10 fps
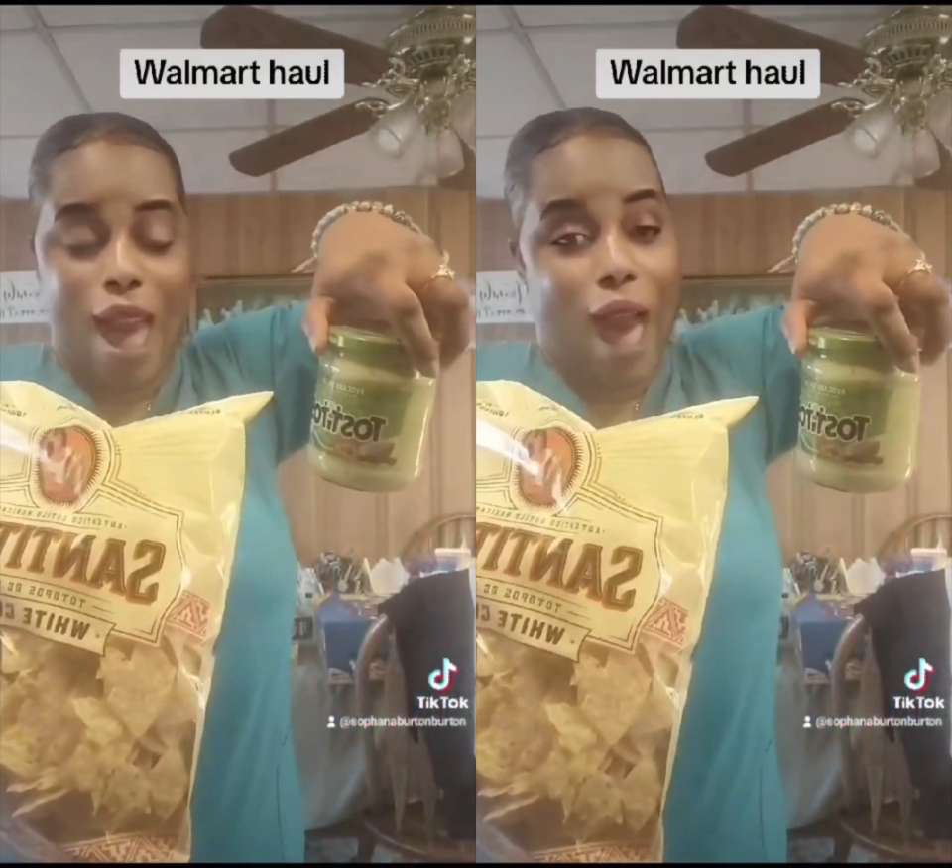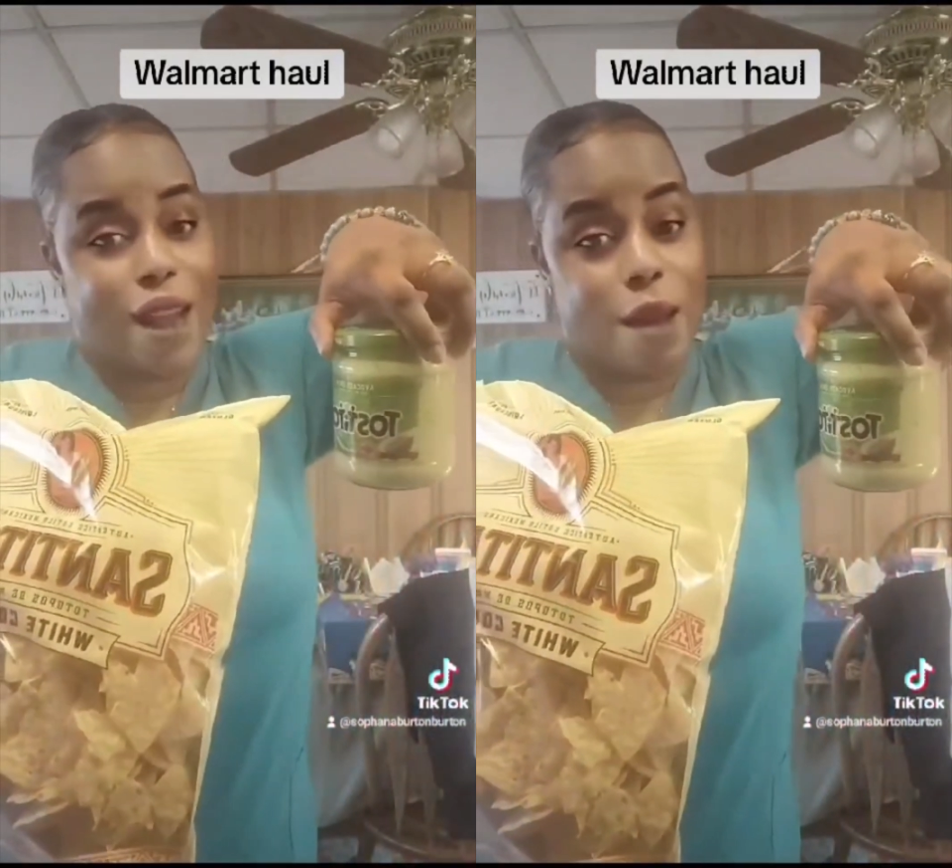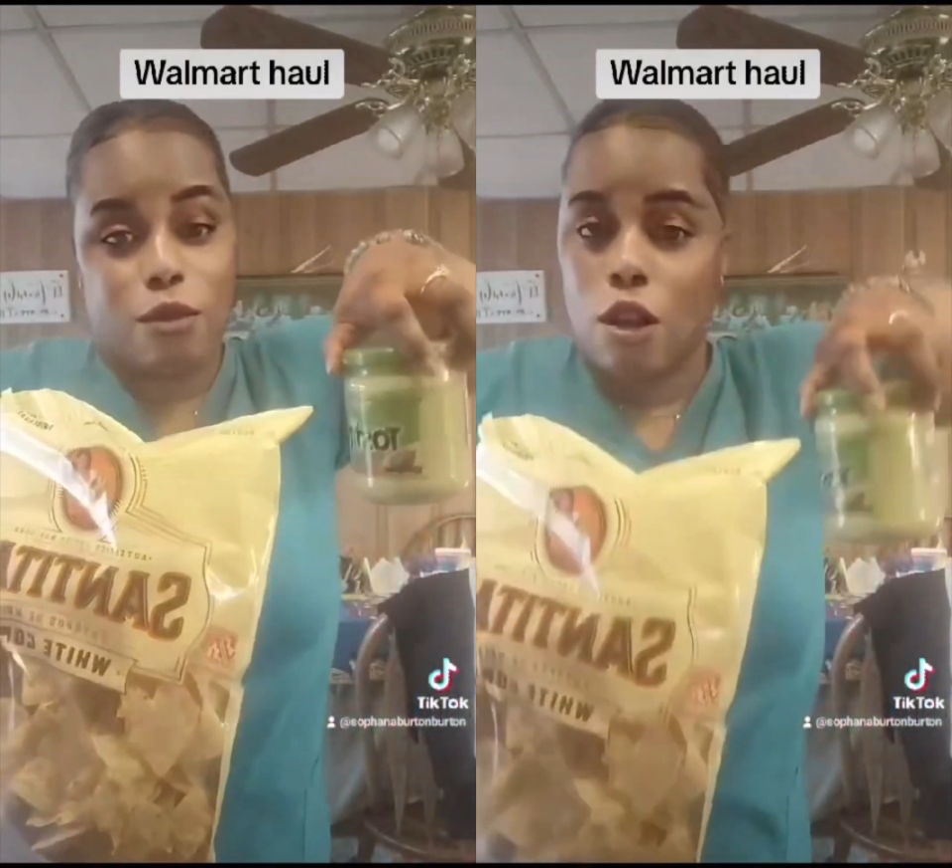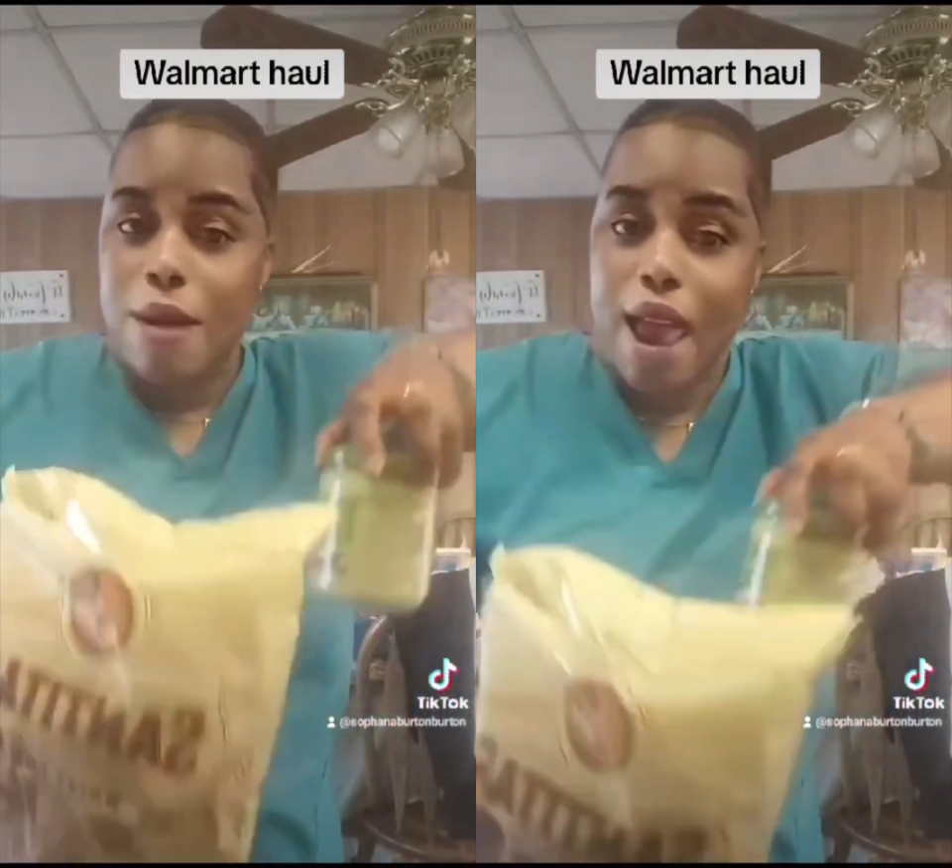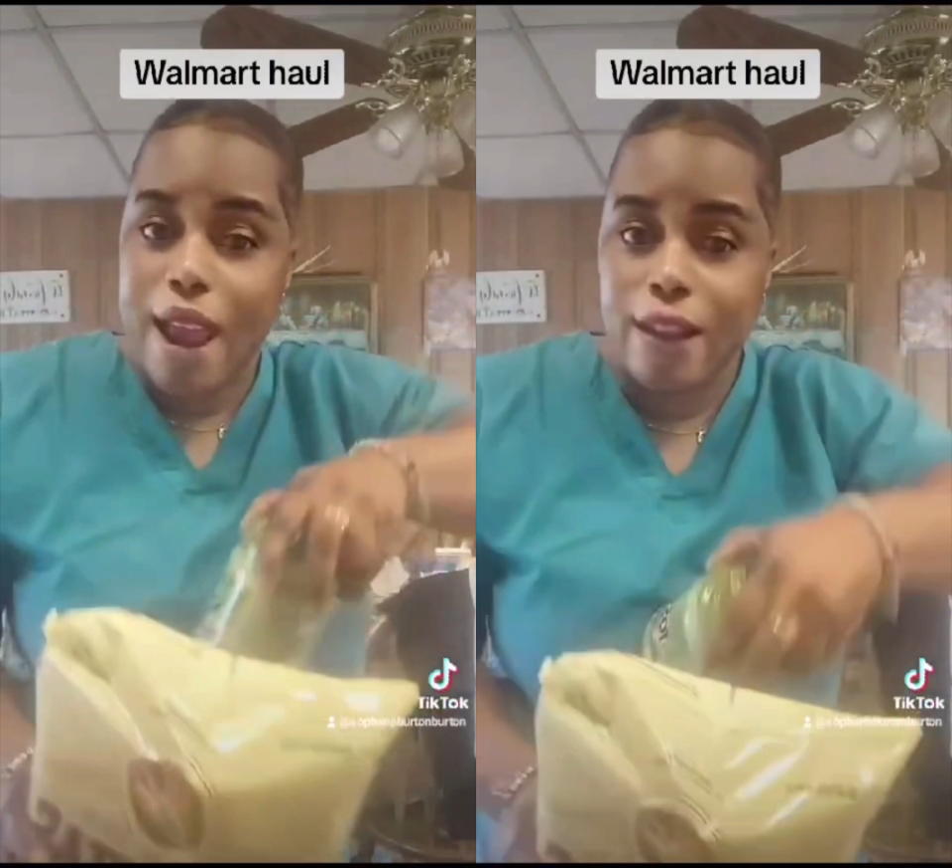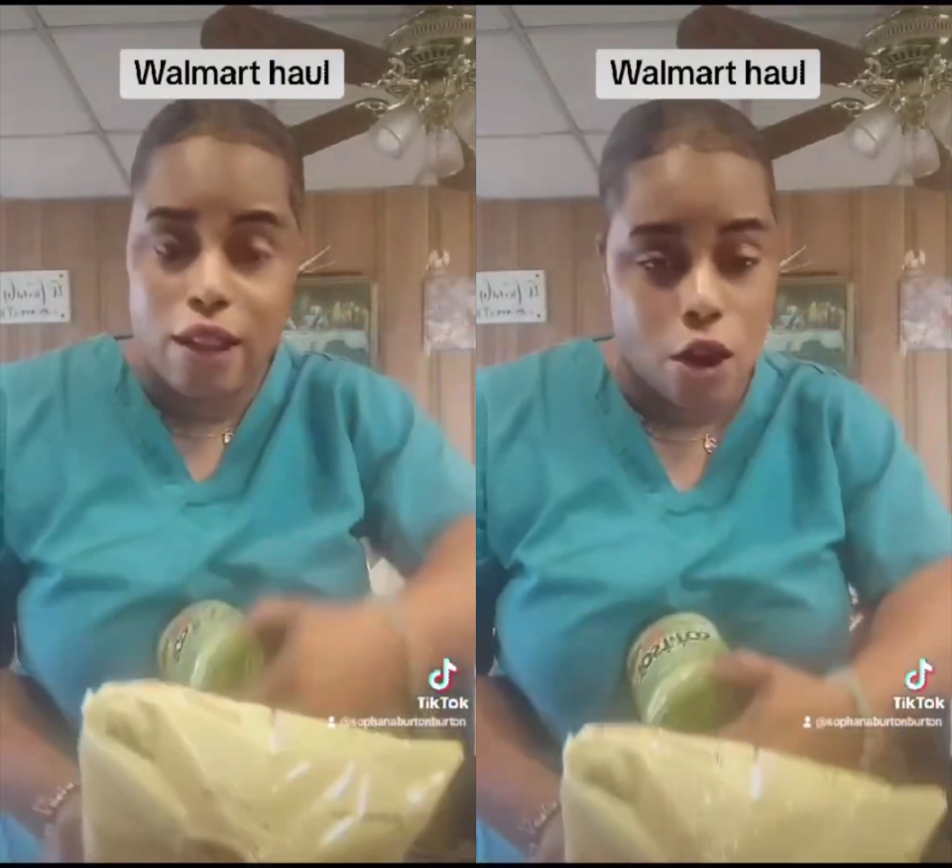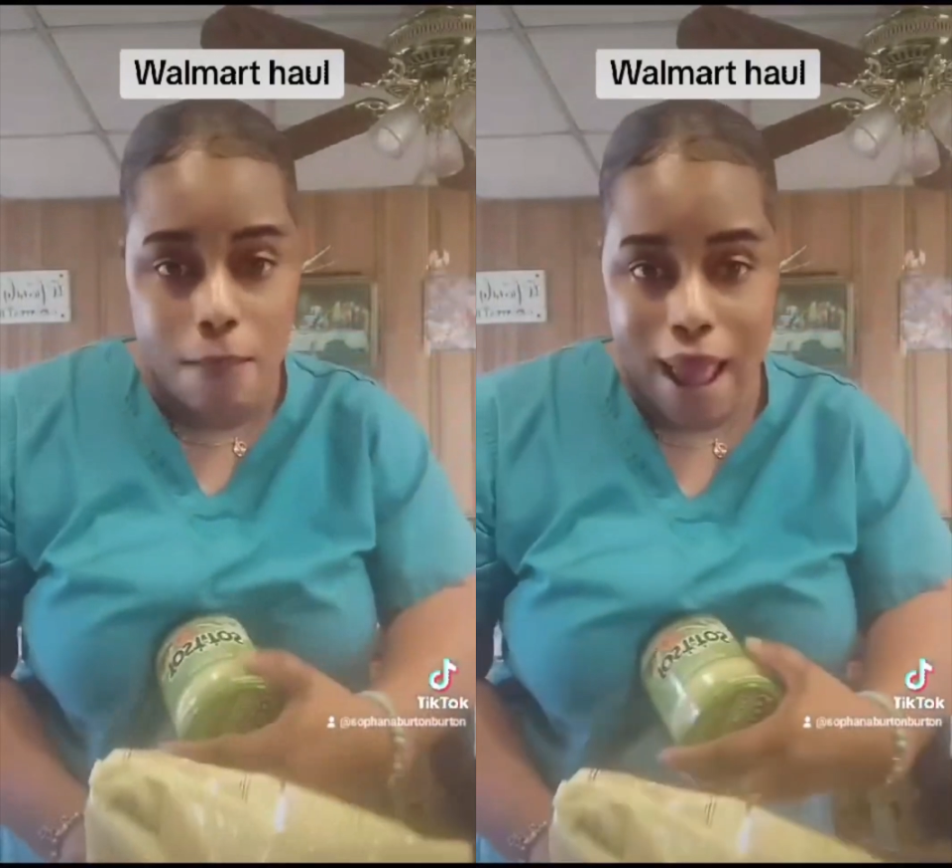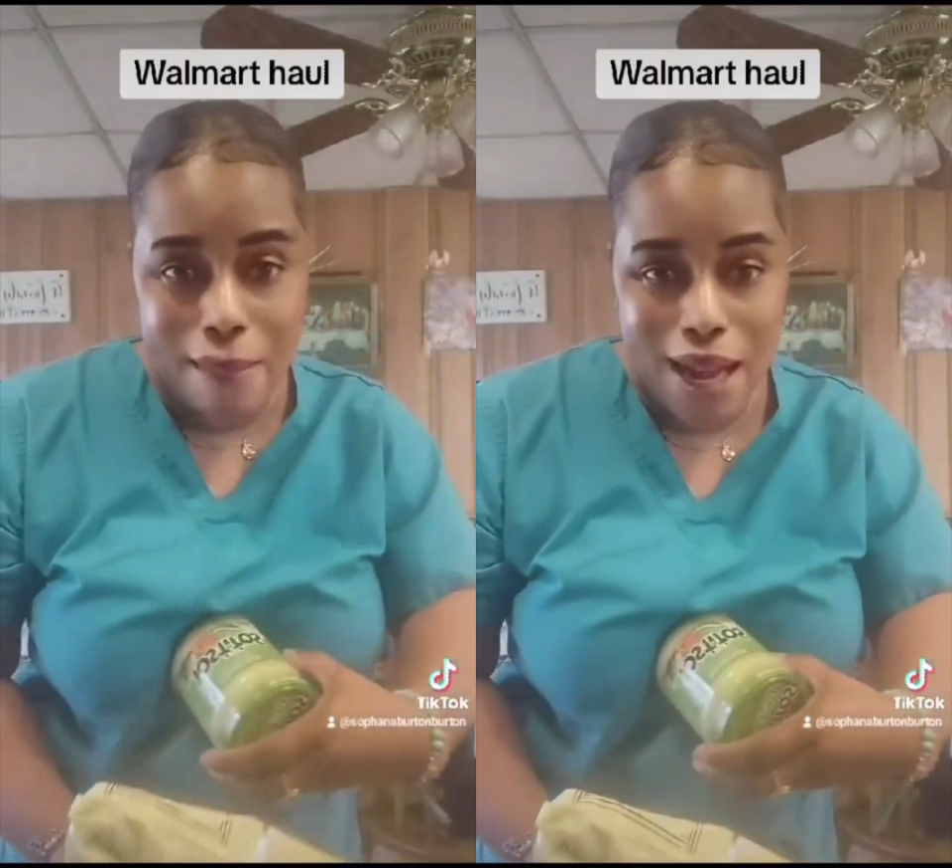I them something I end some up
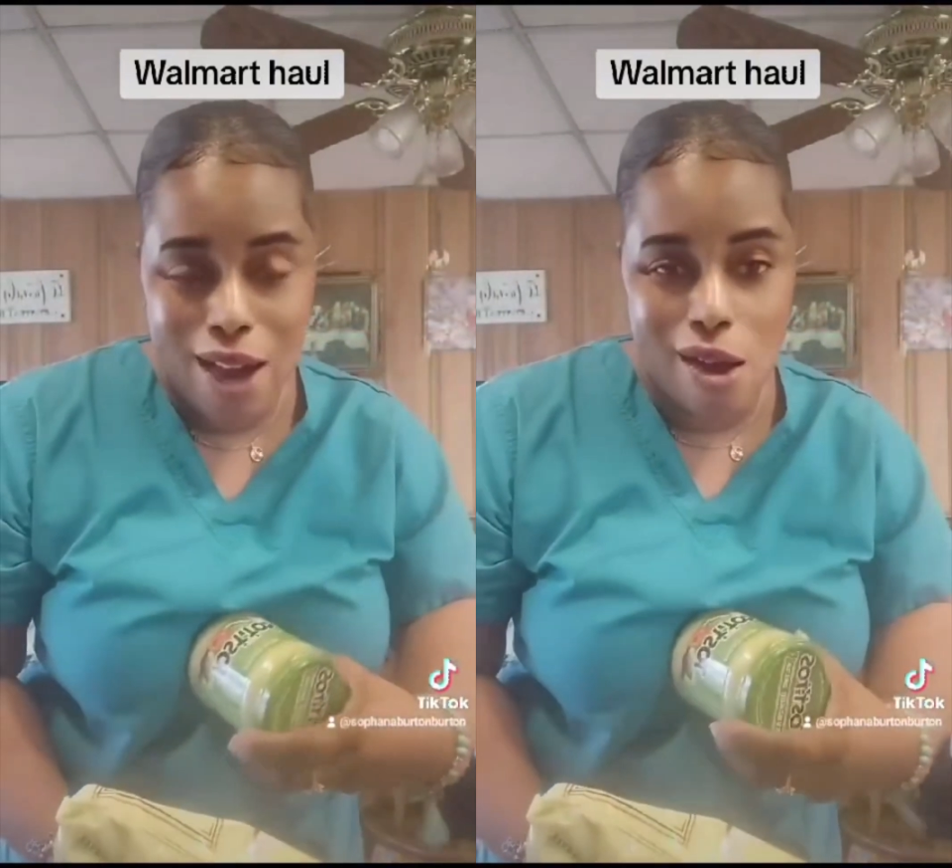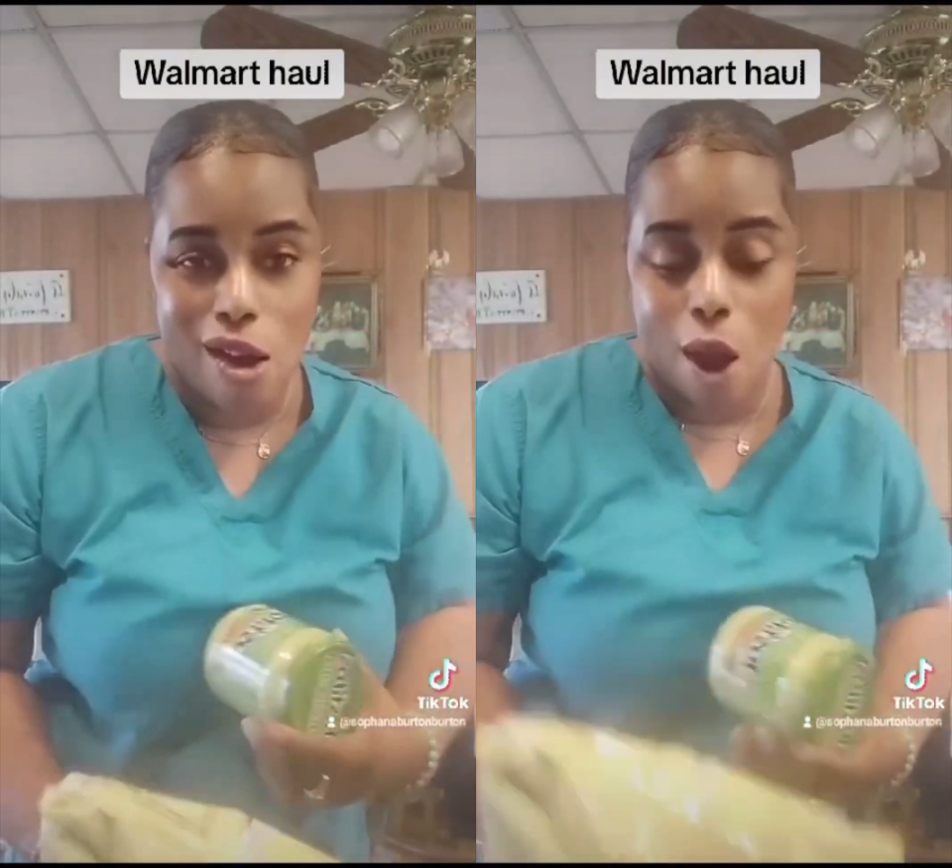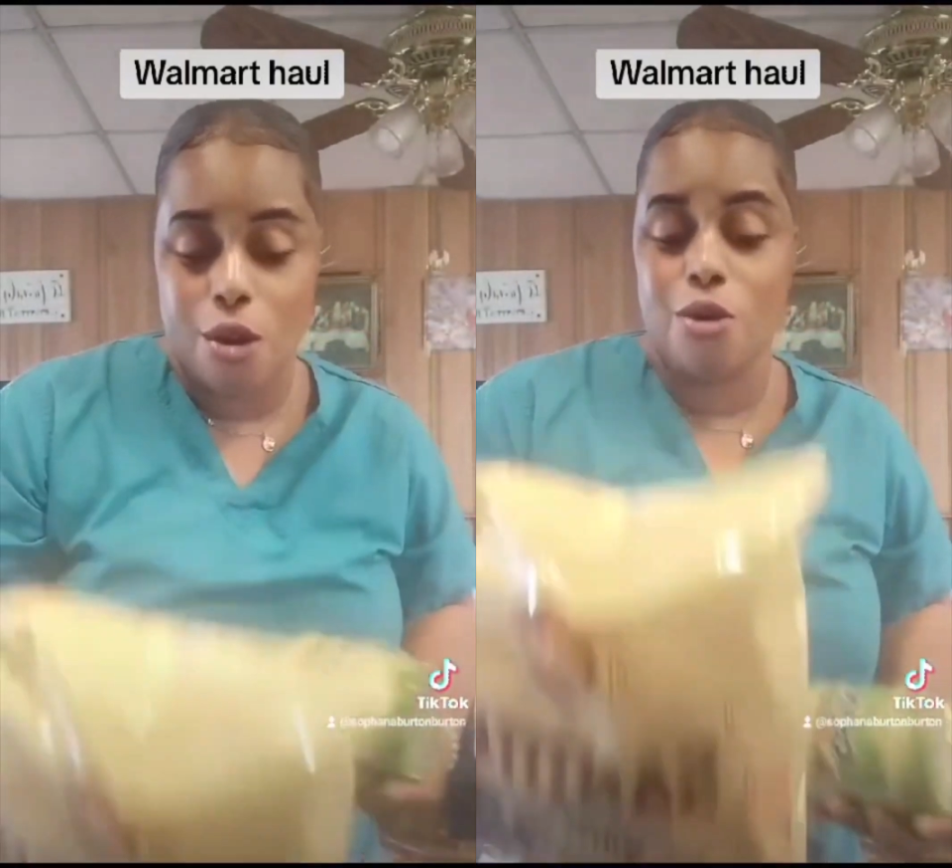my bill in account.